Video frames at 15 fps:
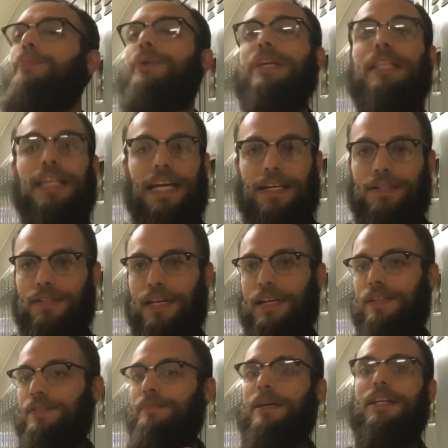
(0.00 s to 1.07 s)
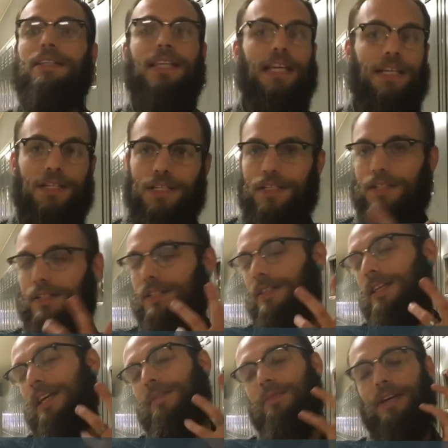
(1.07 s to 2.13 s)
breathing exercises, meditations,
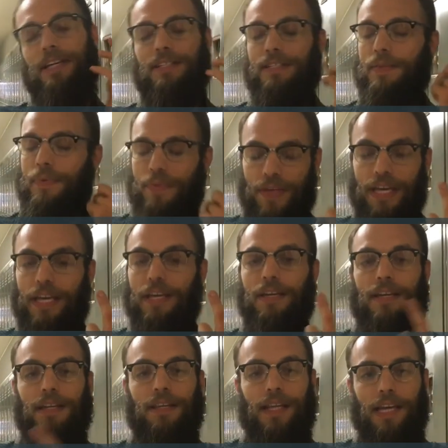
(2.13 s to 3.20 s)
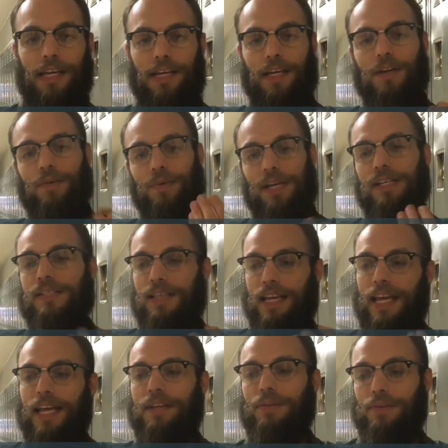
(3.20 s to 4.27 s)
like ways to think and like ways
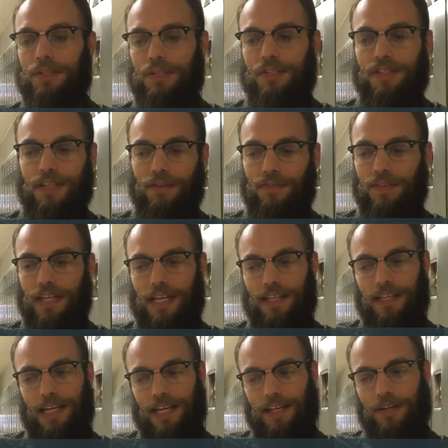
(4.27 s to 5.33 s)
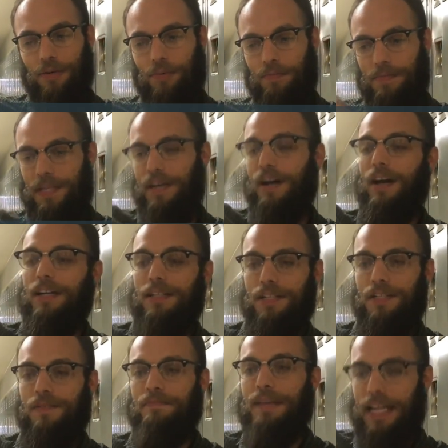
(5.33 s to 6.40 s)
to handle yourself that go beyond
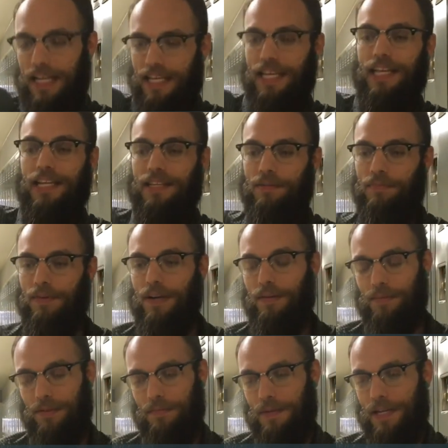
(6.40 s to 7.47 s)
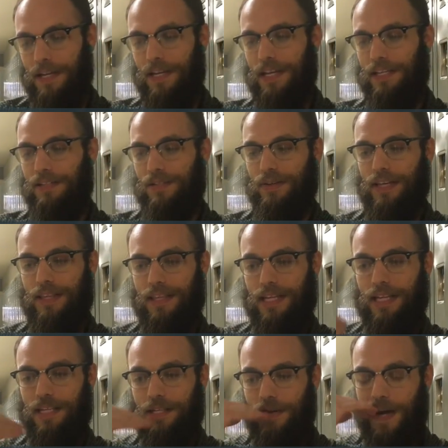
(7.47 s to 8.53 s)
just medicating the problem. And so I
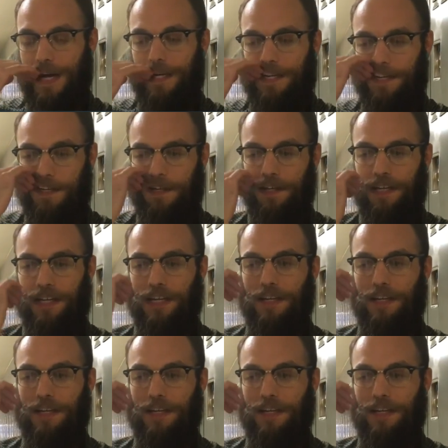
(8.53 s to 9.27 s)
think trying to